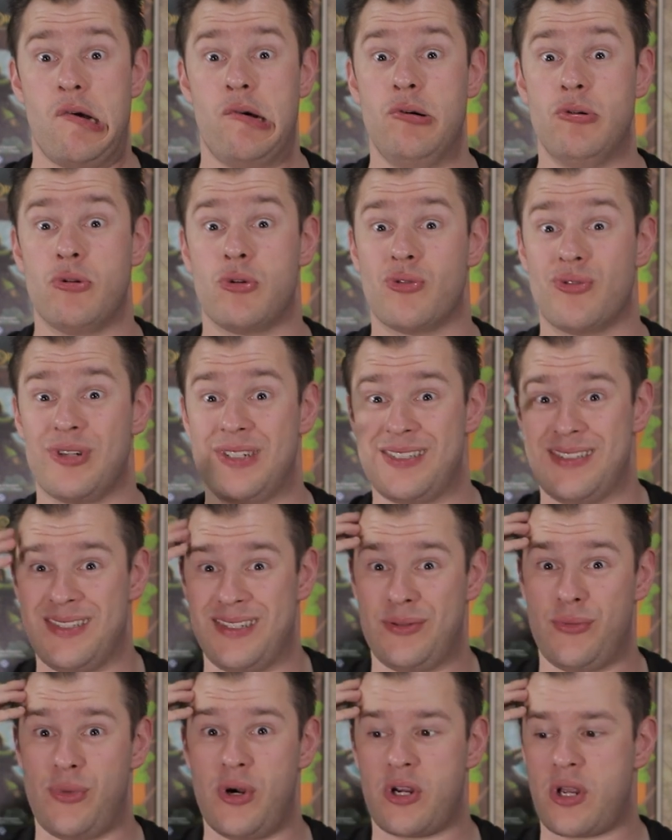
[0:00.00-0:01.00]
oh, Christ, did
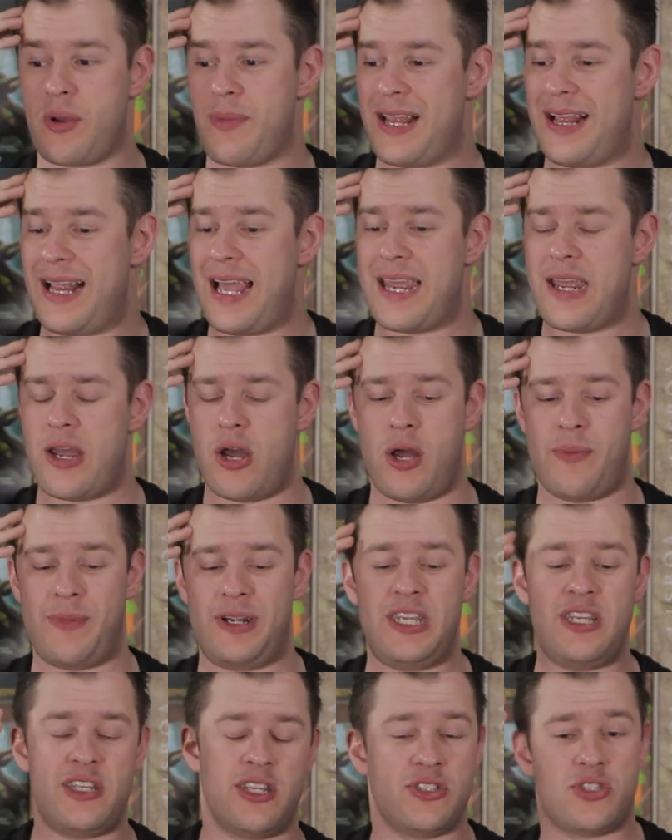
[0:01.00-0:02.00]
I work a bit late? I
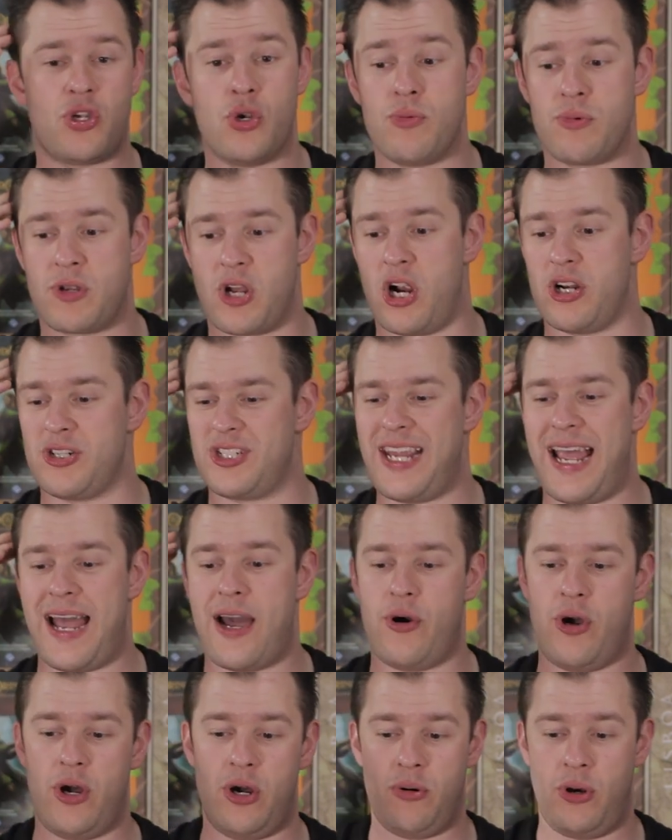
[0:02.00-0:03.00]
need entomb cards
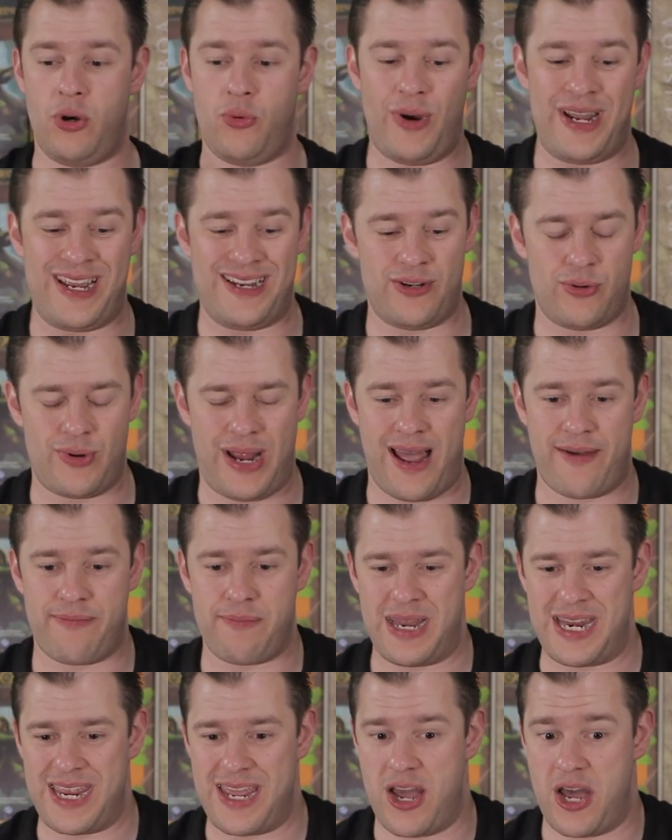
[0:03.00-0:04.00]
now. Wait, I don't have
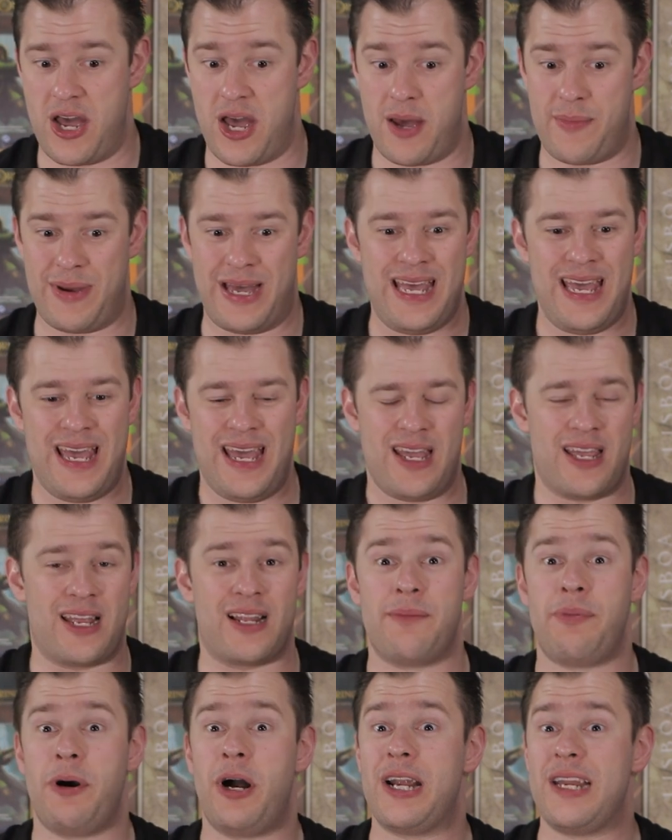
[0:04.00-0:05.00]
many. Can
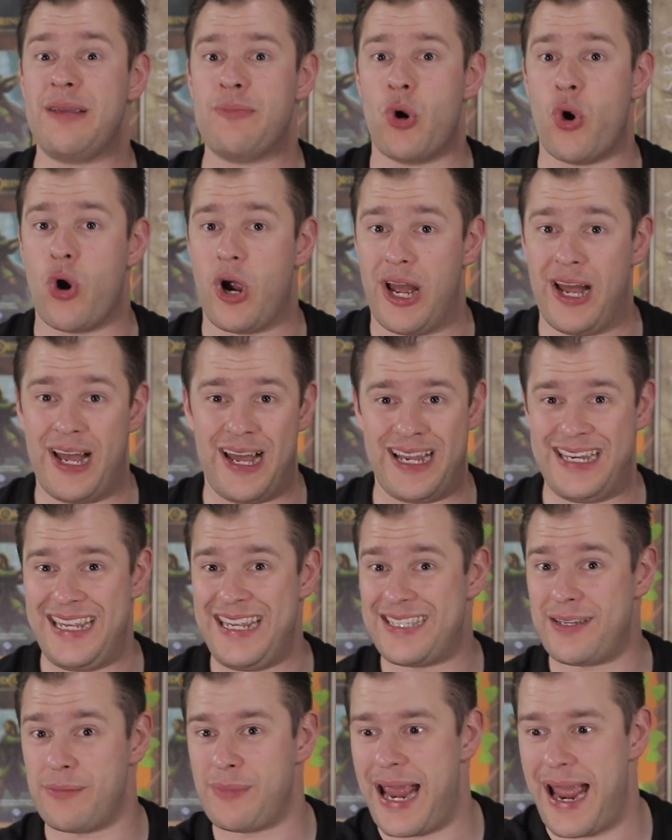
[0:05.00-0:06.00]
I buy any more? I
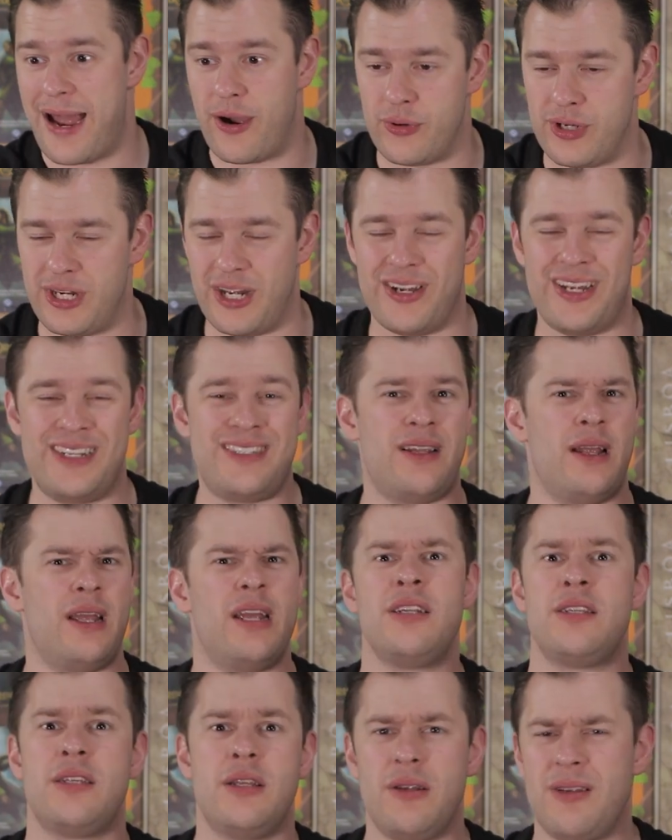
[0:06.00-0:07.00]
need some now. You know,
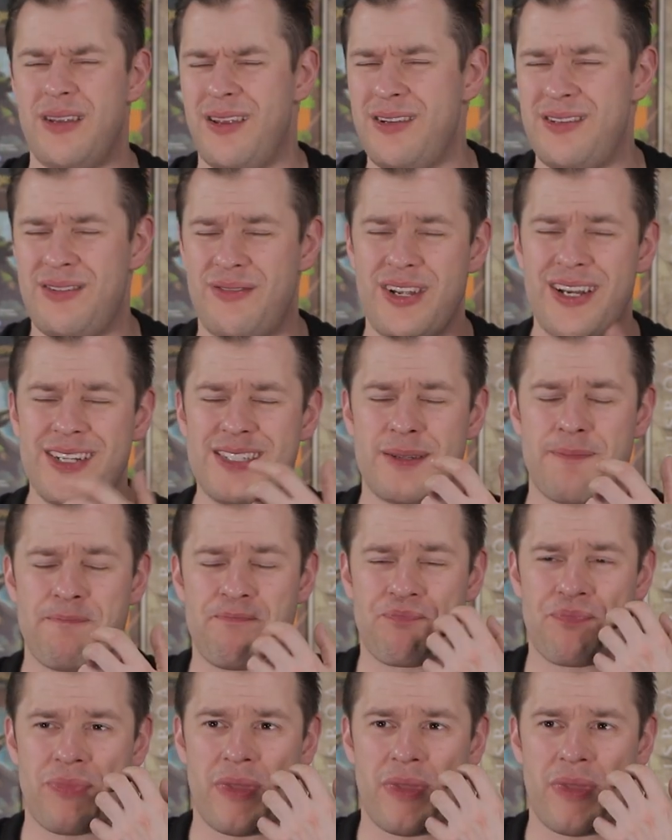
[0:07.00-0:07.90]
it does...